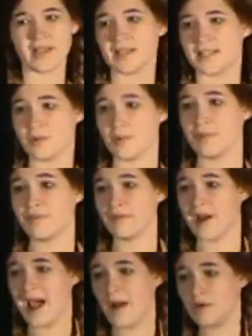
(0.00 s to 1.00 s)
I can sit with
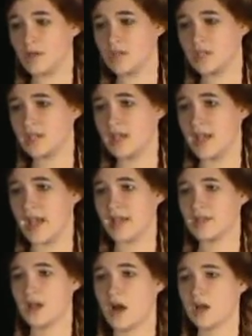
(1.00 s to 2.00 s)
for hours
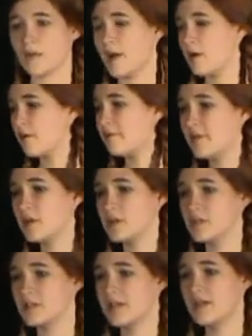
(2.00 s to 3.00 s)
and talk about our
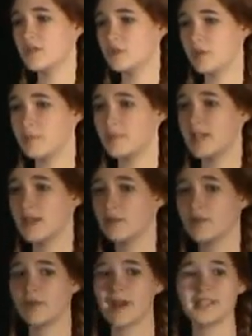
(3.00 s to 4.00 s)
fears and dreams and
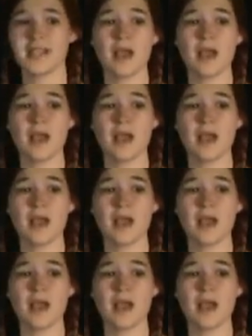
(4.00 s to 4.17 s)
regrets.